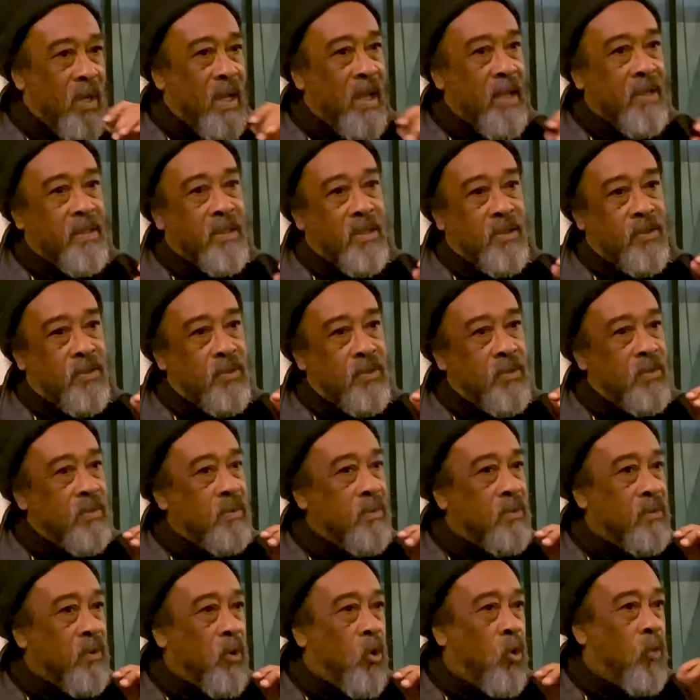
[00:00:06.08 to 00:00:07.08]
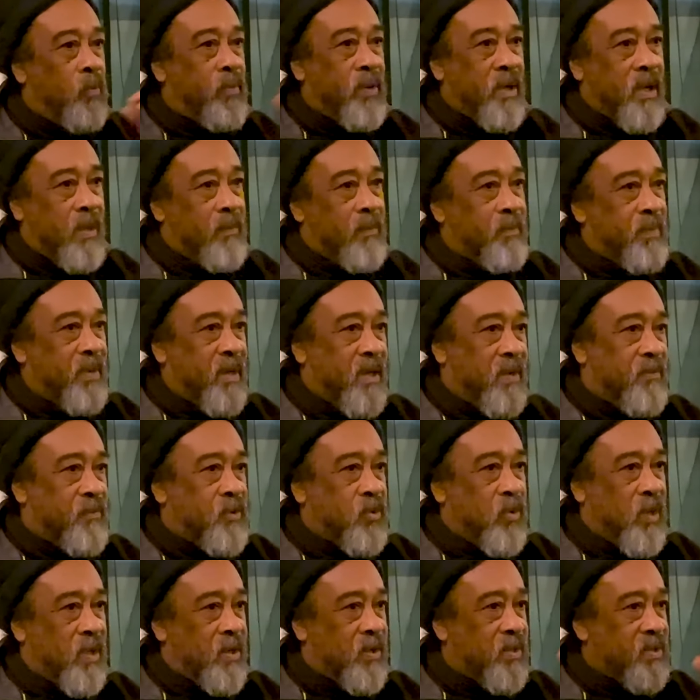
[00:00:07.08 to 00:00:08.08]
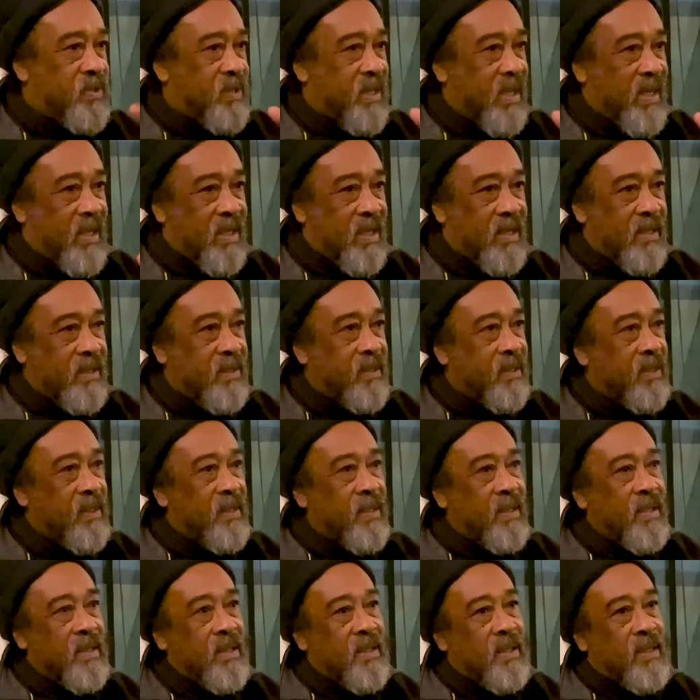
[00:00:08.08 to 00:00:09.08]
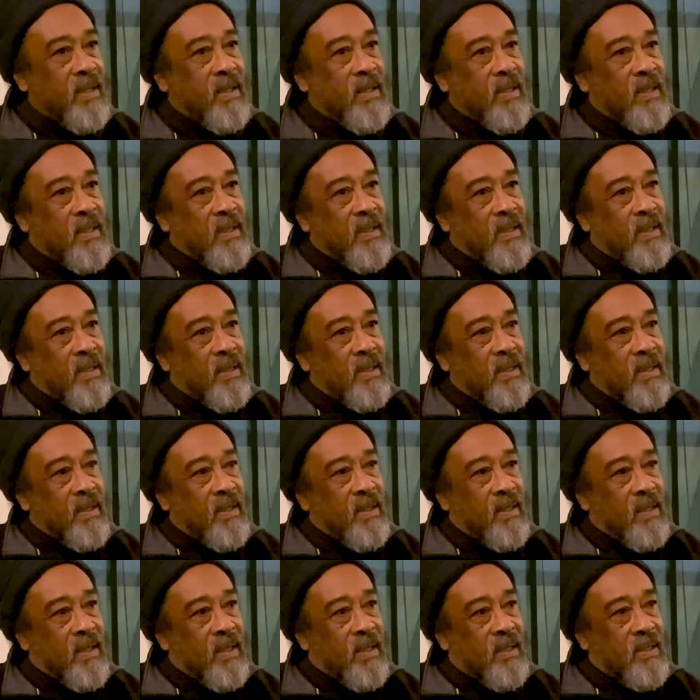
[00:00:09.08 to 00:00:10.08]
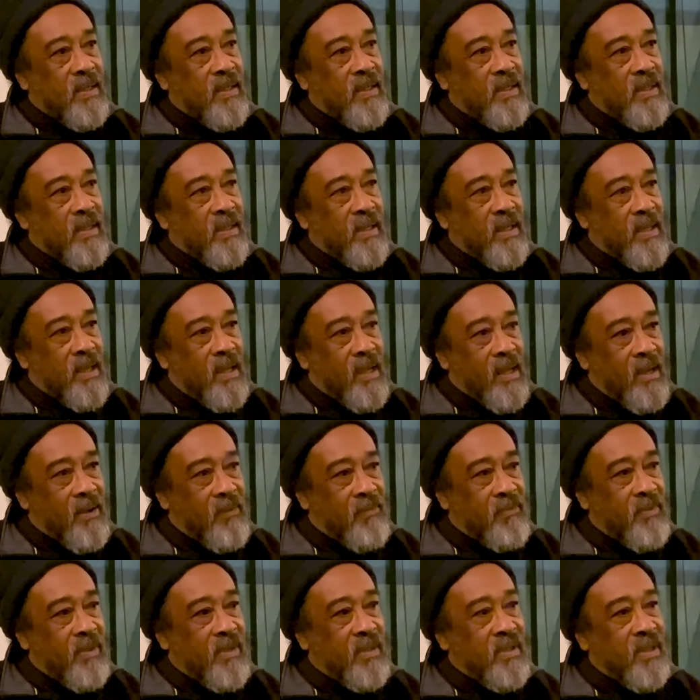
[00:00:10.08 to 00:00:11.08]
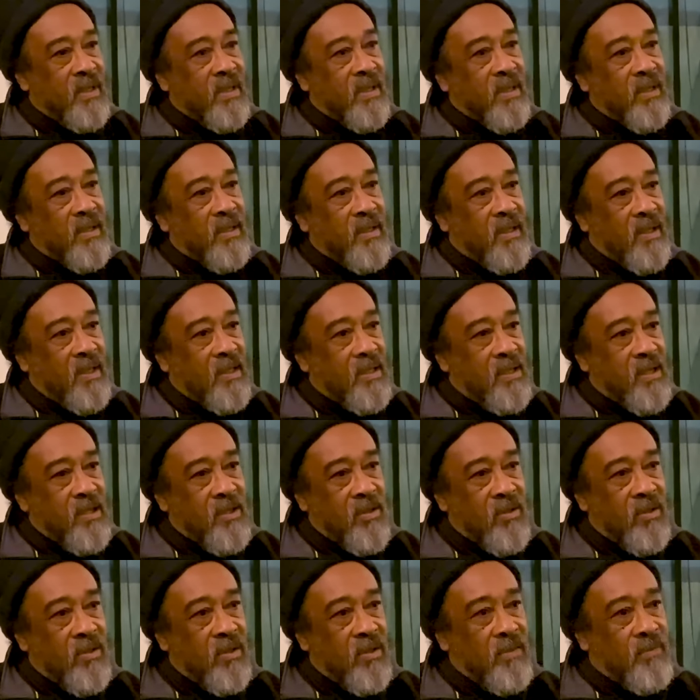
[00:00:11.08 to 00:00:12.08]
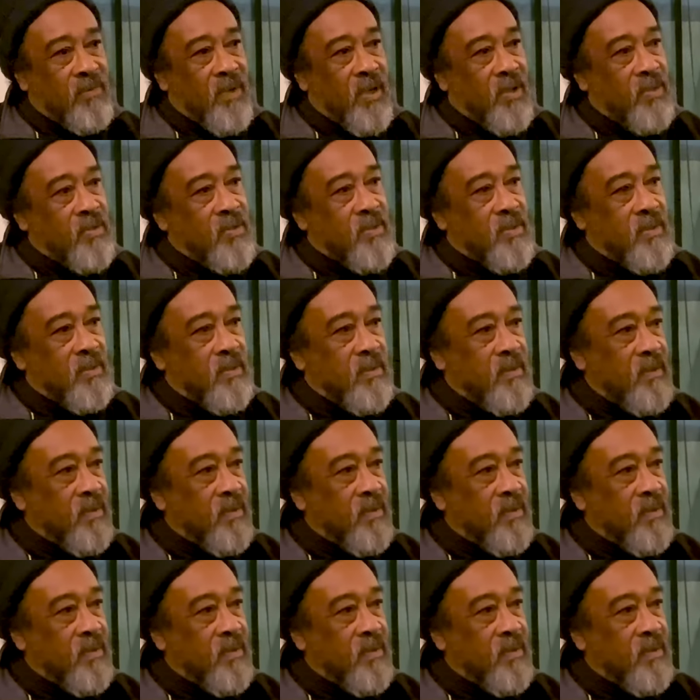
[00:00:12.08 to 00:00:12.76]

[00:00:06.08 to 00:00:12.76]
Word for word: like that you open up enough to understand that everything in the universe